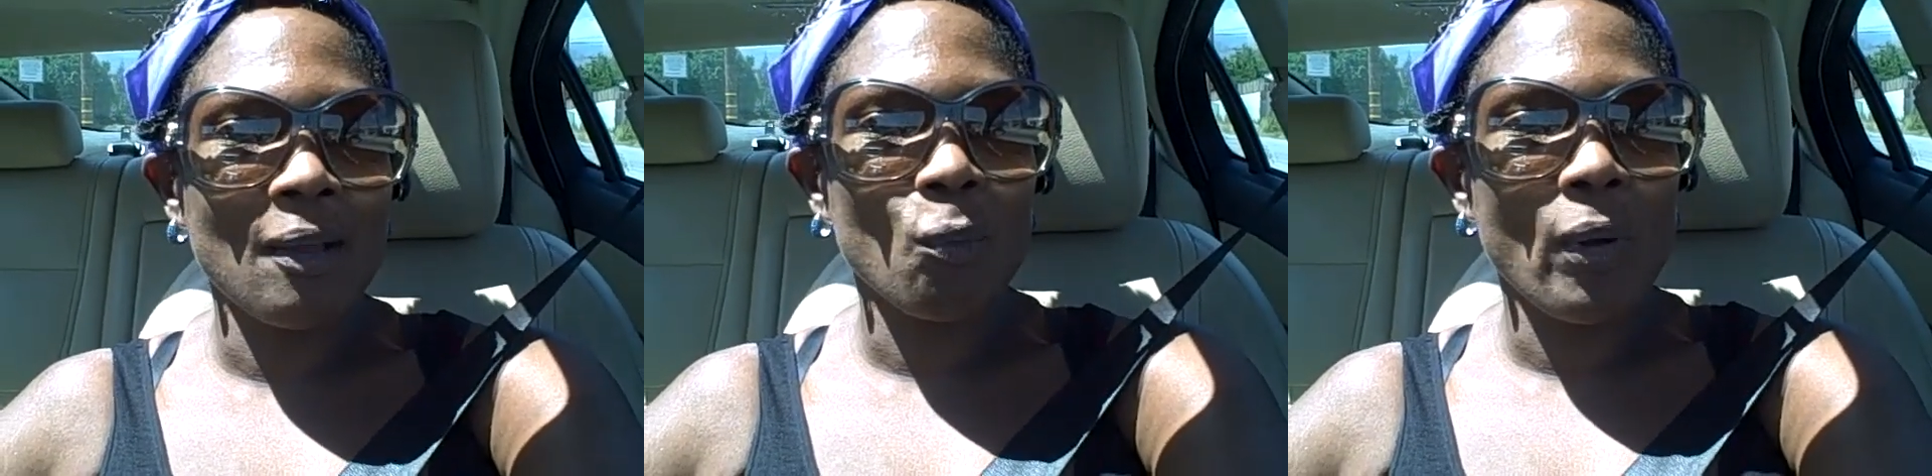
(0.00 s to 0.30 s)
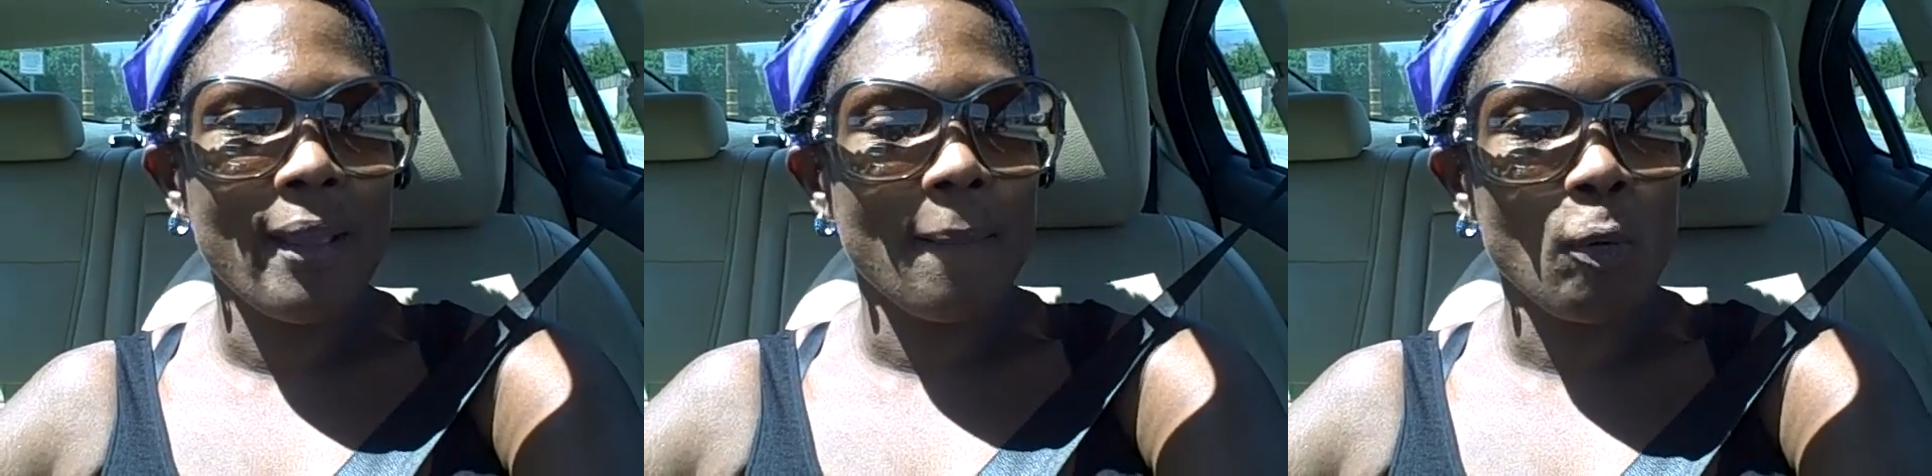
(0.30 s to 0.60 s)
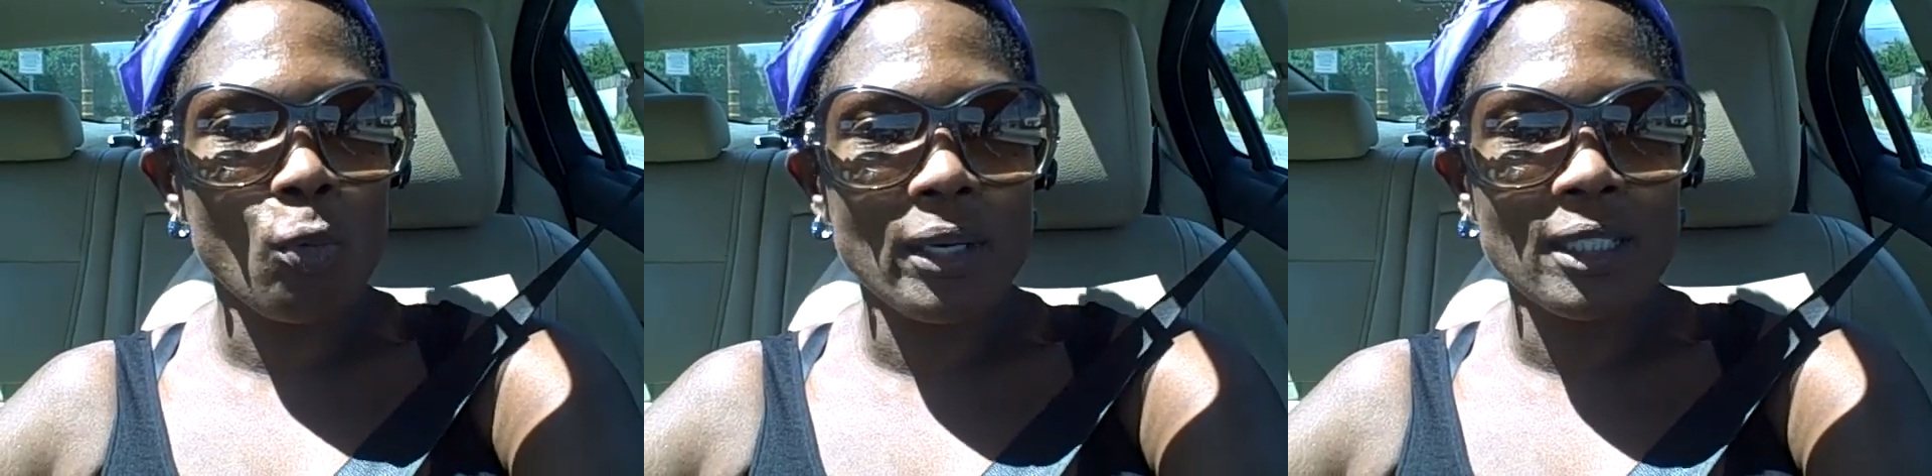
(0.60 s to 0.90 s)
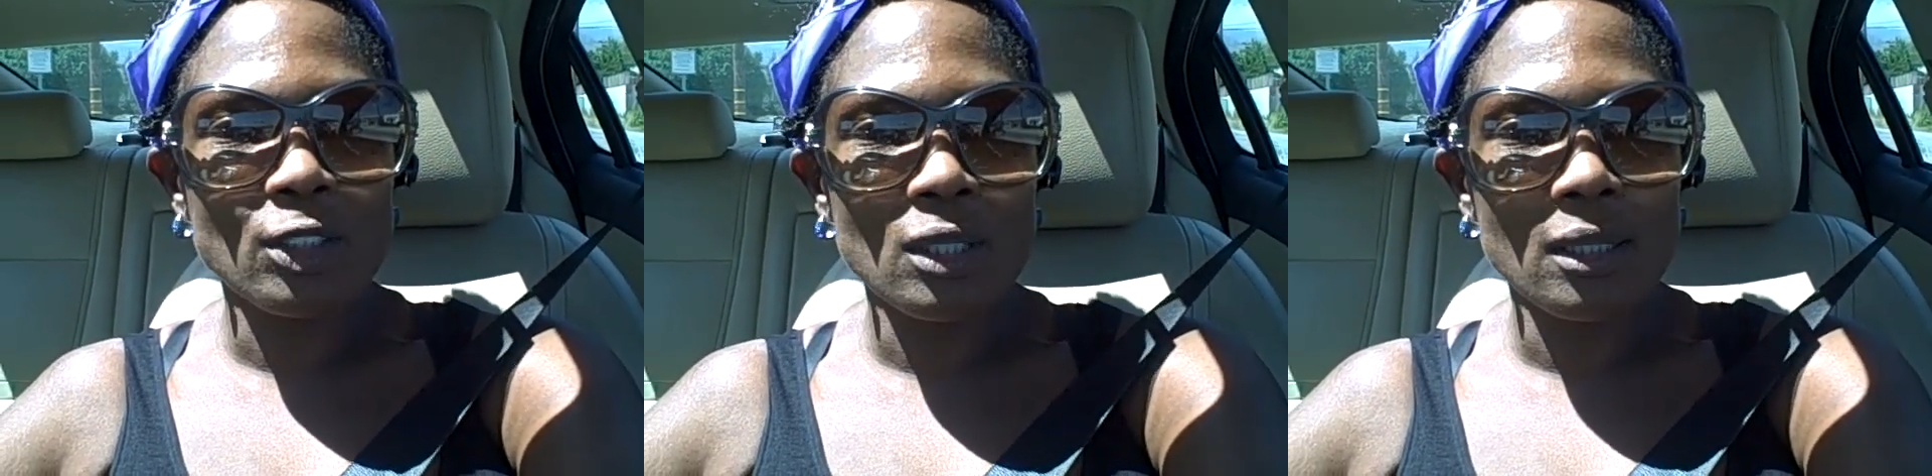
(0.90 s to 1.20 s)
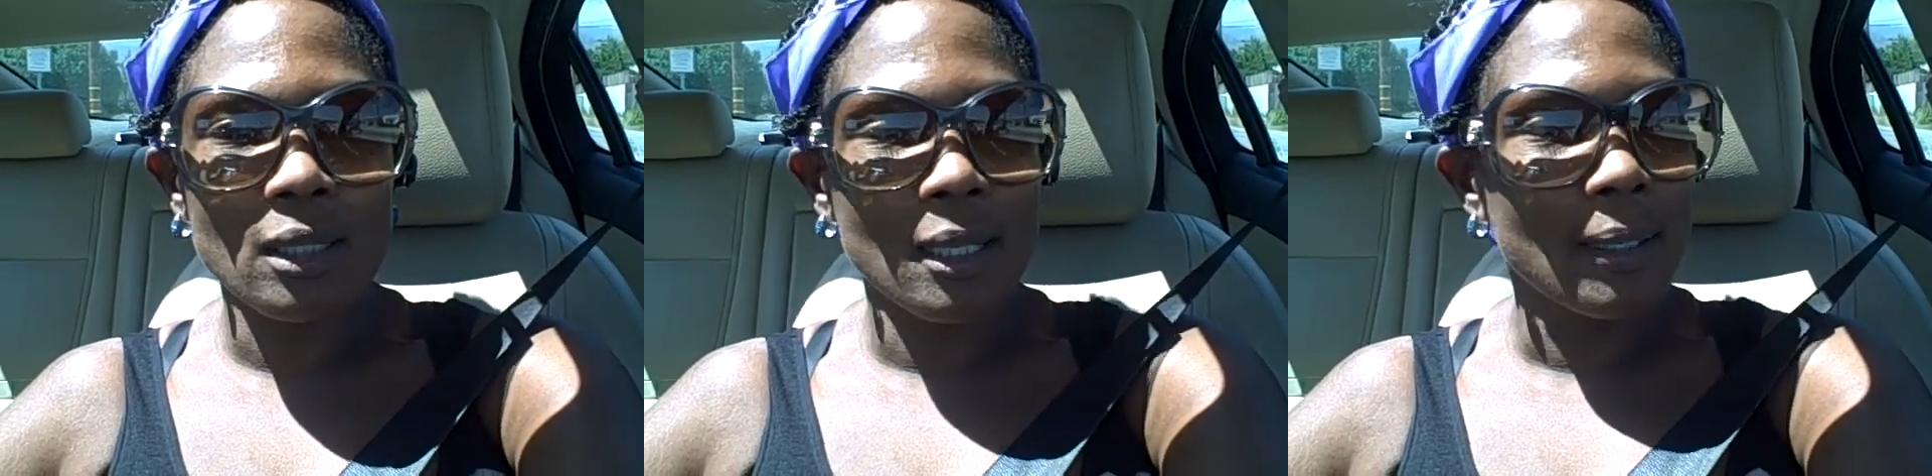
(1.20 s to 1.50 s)
that way, I'm gonna run
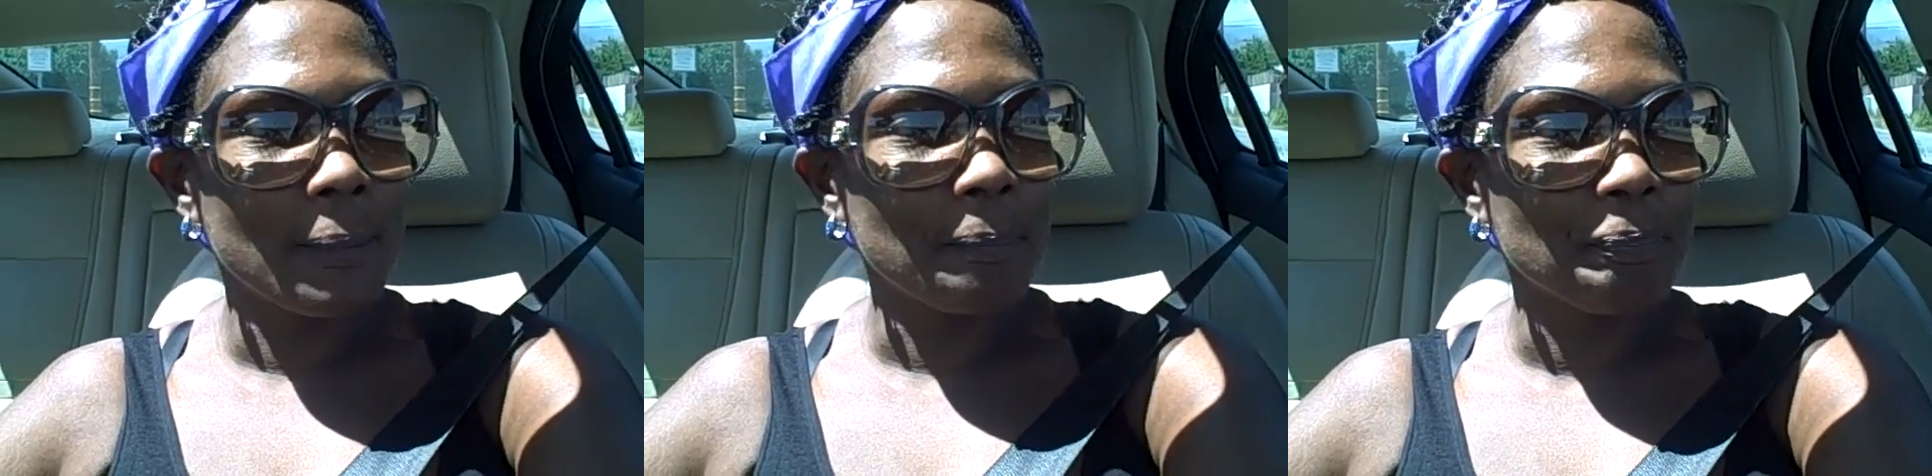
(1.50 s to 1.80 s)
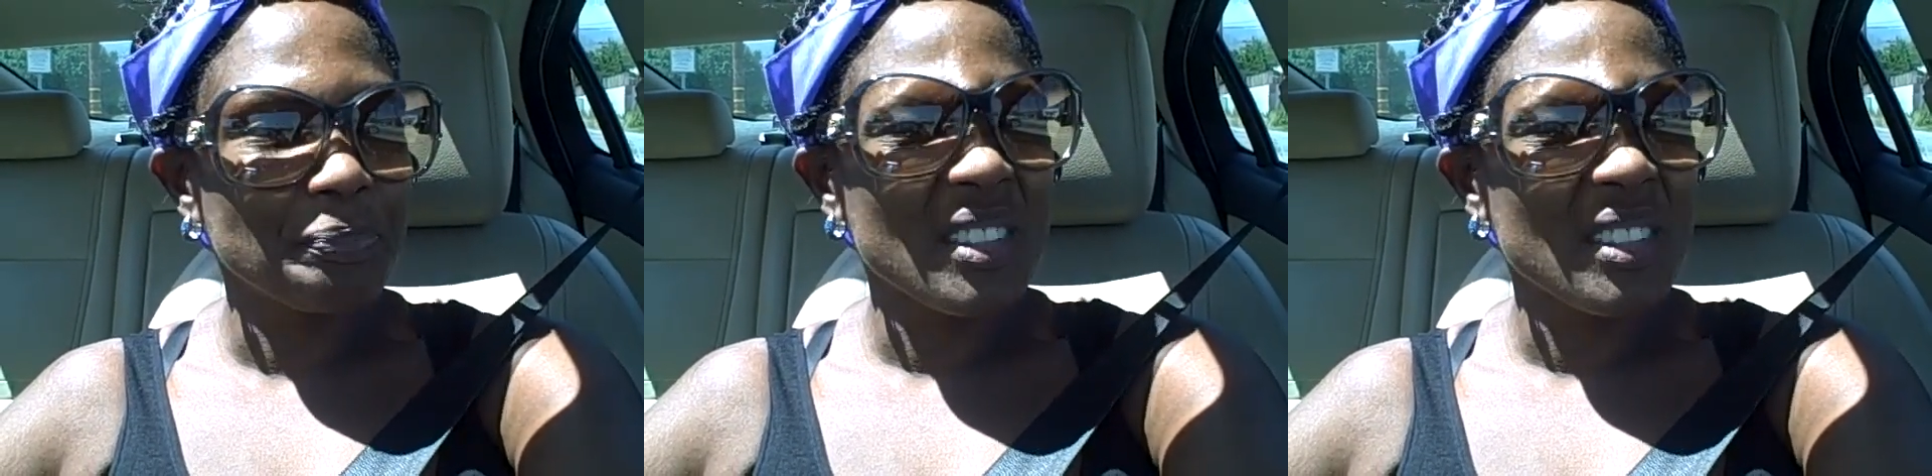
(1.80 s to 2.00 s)
into um,